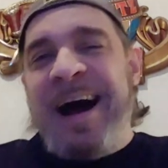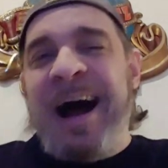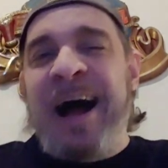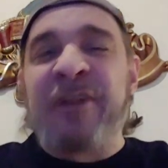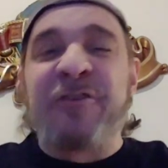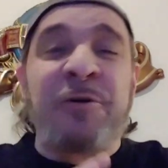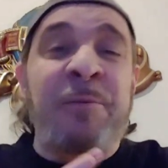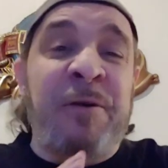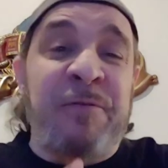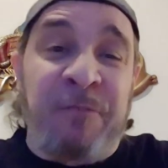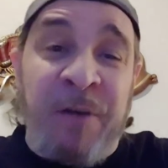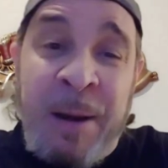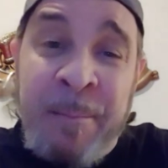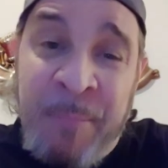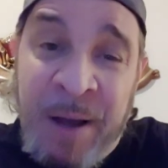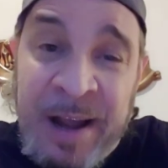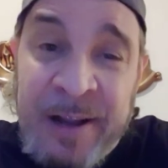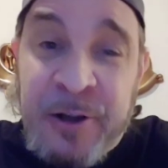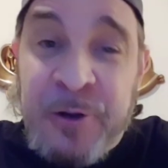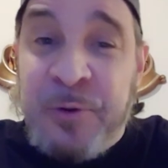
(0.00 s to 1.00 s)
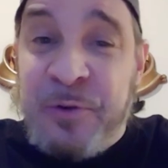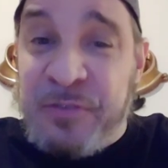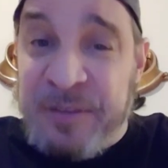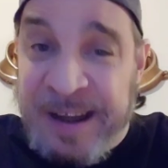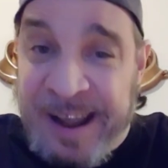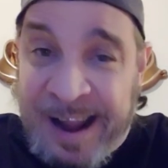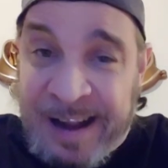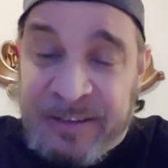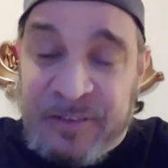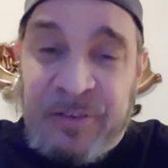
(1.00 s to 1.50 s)
And so my friend Mike, who is
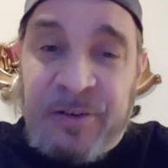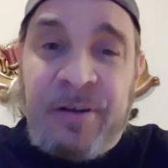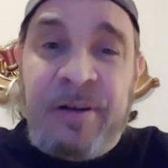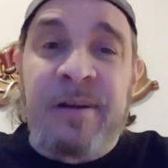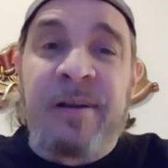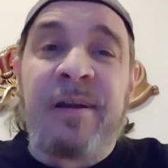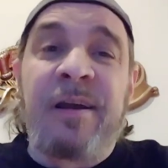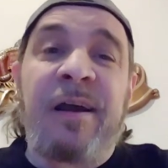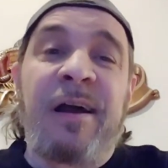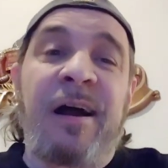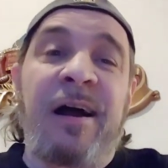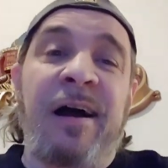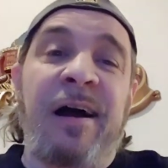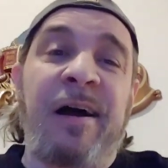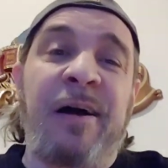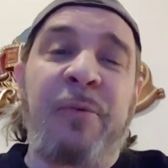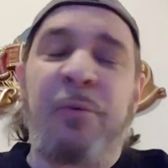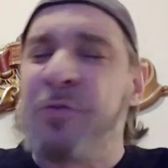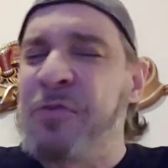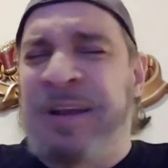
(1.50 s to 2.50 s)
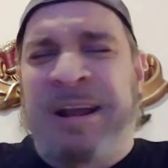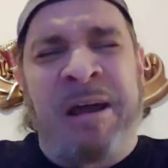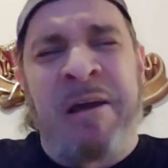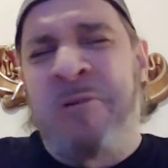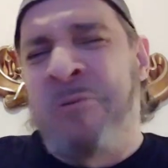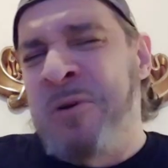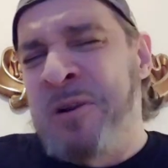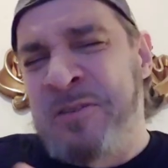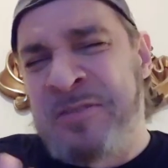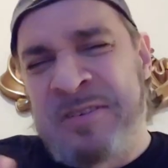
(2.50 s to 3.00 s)
an actor, was like,
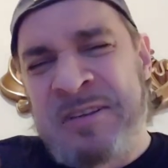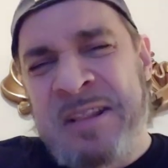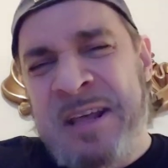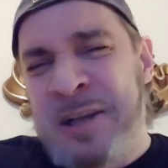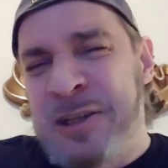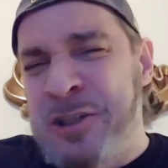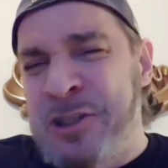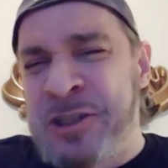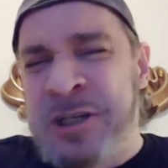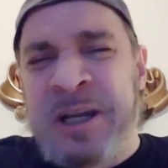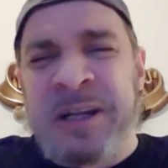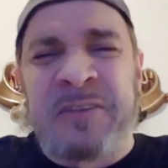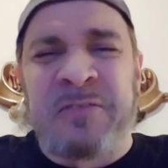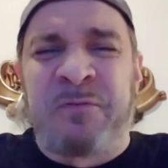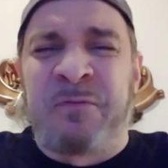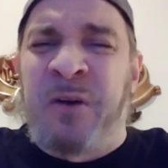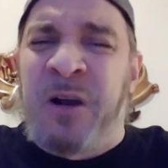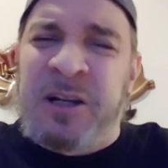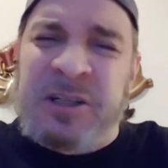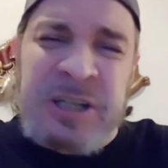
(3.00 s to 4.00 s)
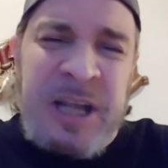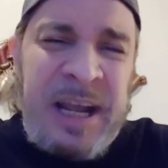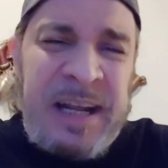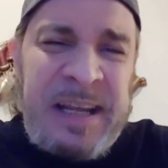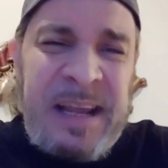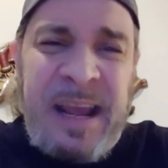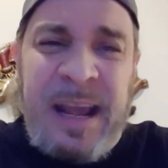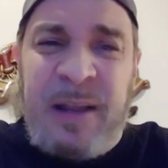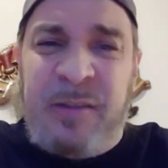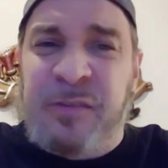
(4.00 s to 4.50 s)
I don't want to see that shit. Fuck
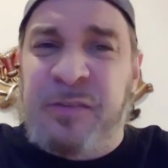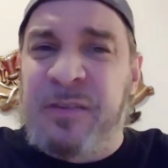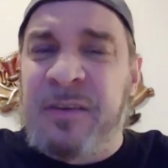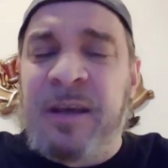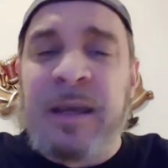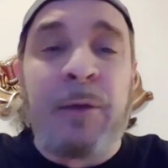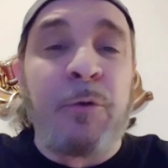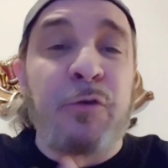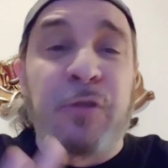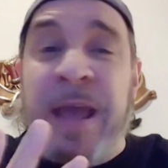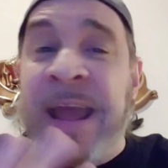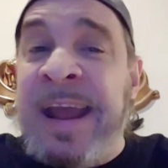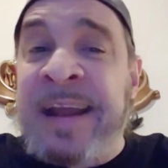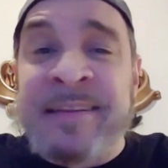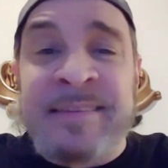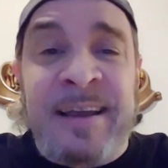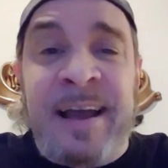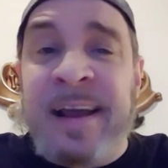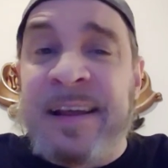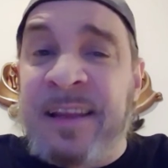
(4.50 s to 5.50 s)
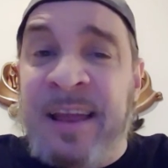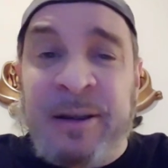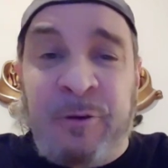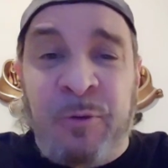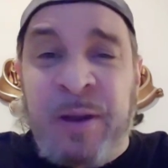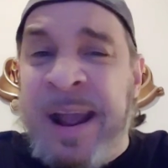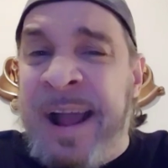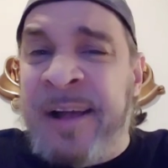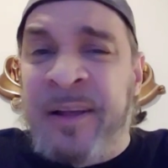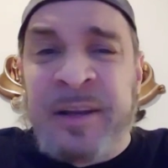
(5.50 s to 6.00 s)
Jackass. He was anti
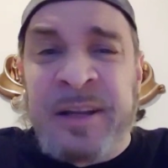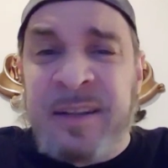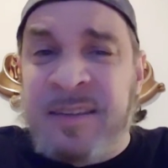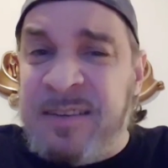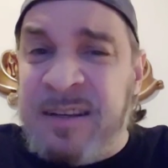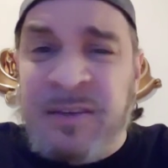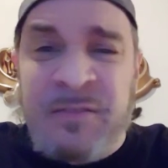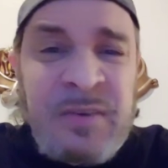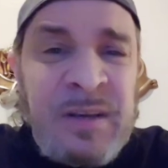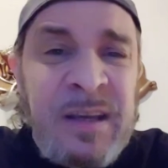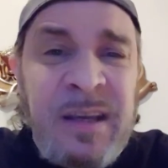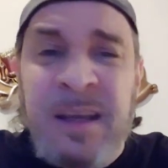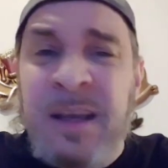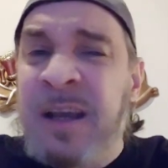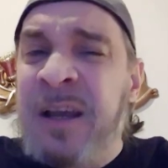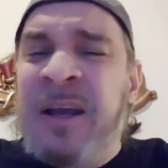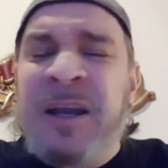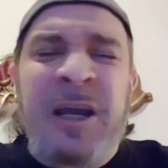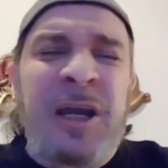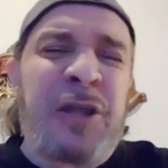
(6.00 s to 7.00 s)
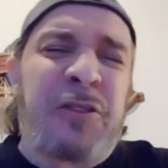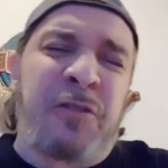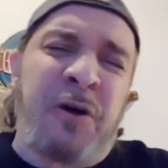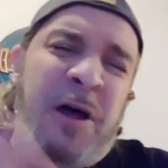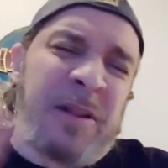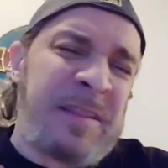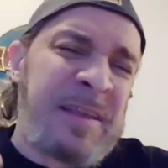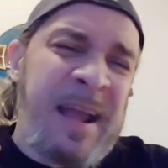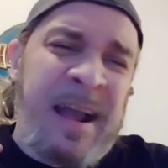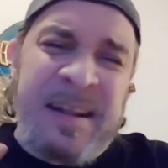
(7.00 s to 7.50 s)
like reality TV. He
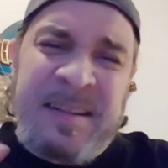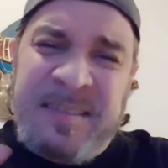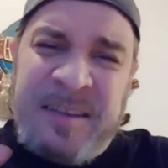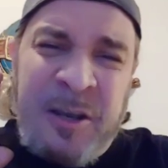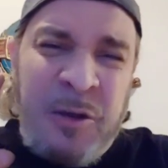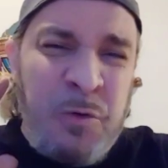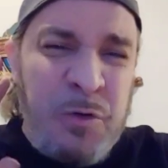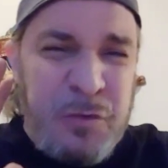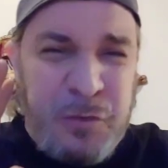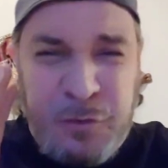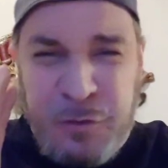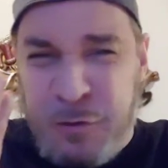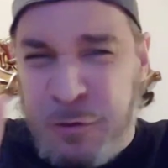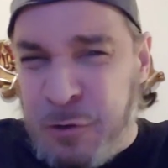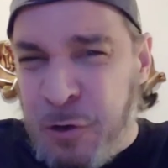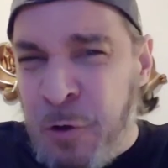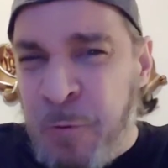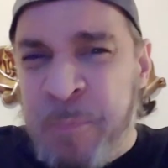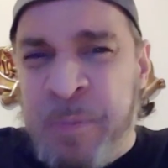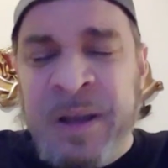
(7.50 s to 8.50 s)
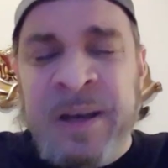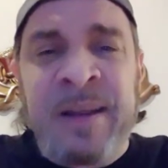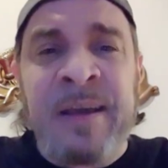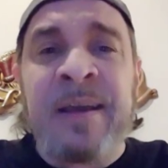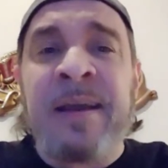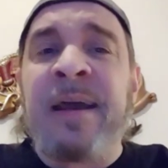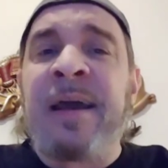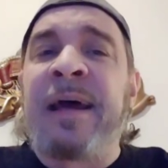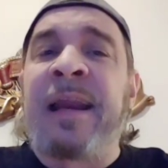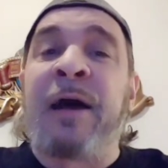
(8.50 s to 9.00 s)
thought the idea was stupid.
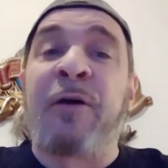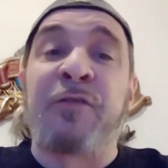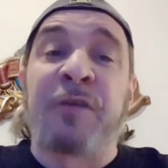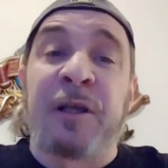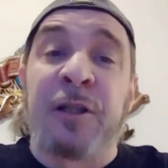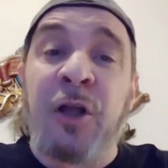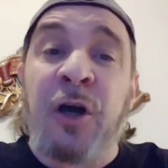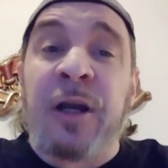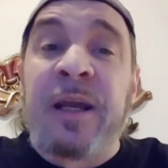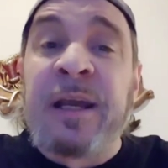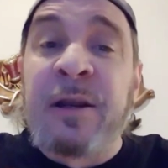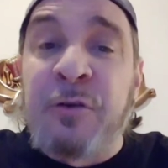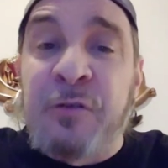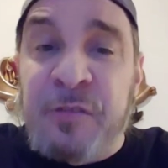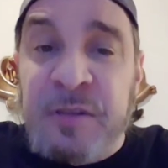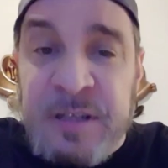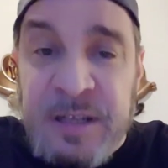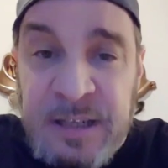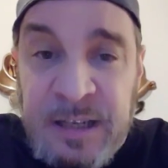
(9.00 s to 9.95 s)
And I was like, look, here's the